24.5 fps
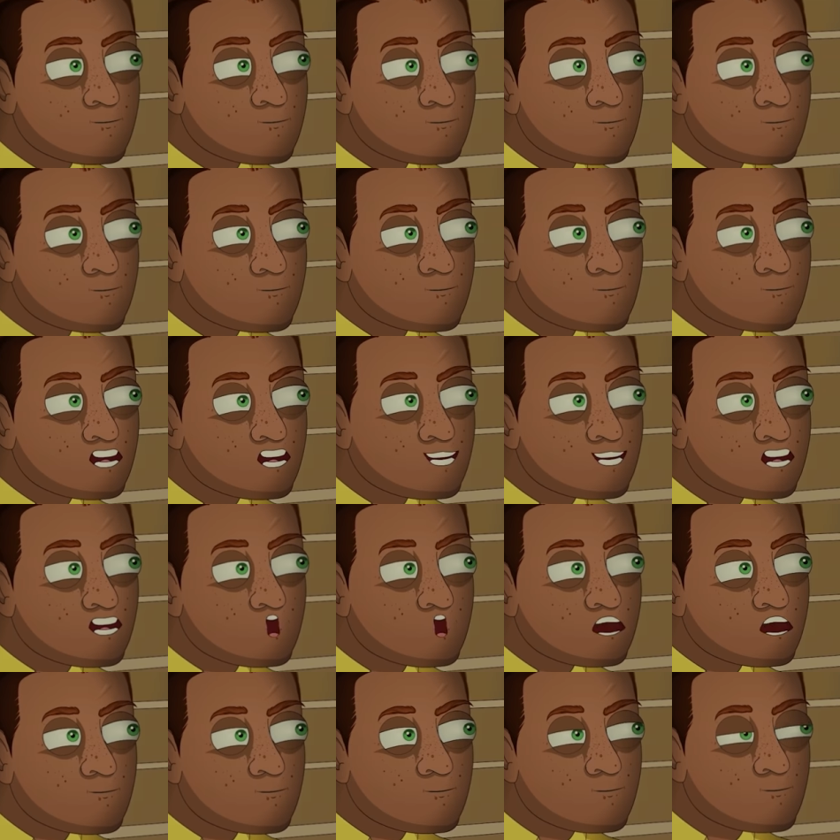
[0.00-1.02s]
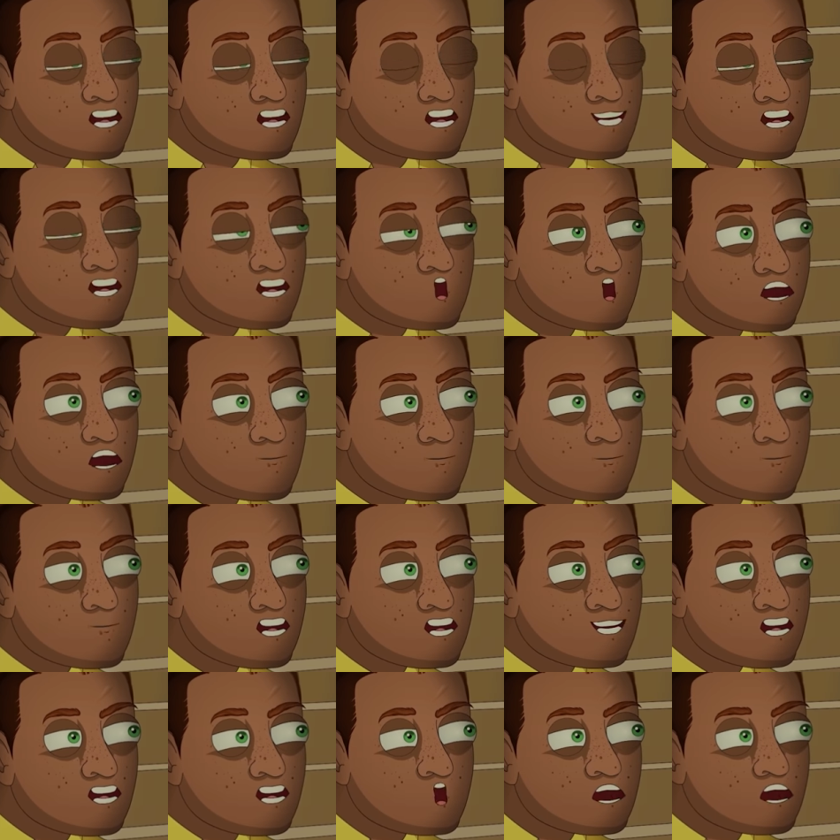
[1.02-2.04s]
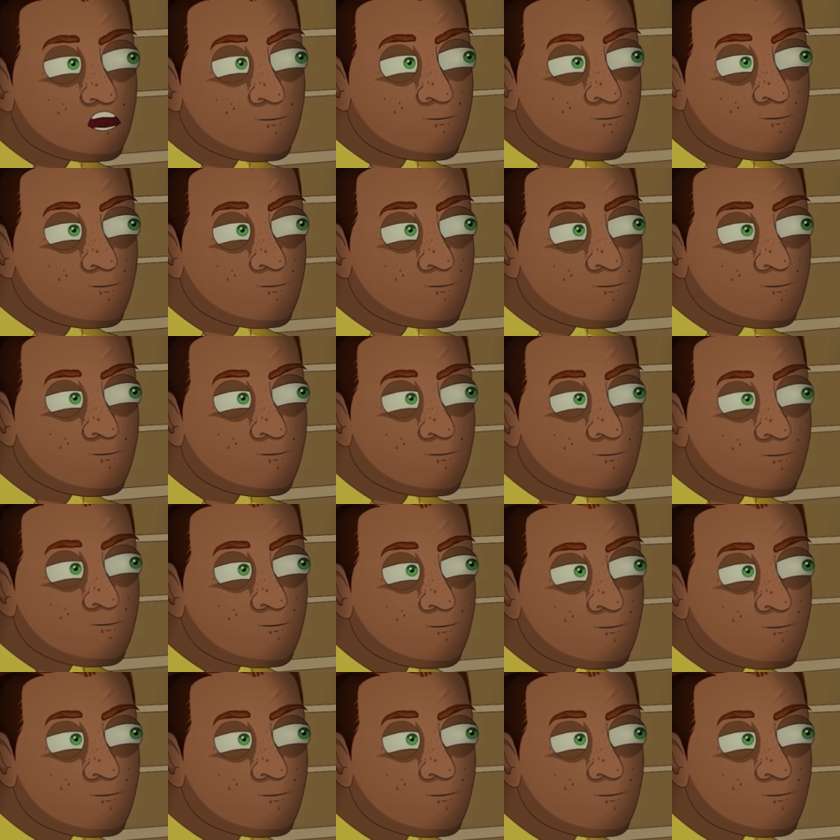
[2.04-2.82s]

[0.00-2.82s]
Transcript: the creeps get off on singling them out.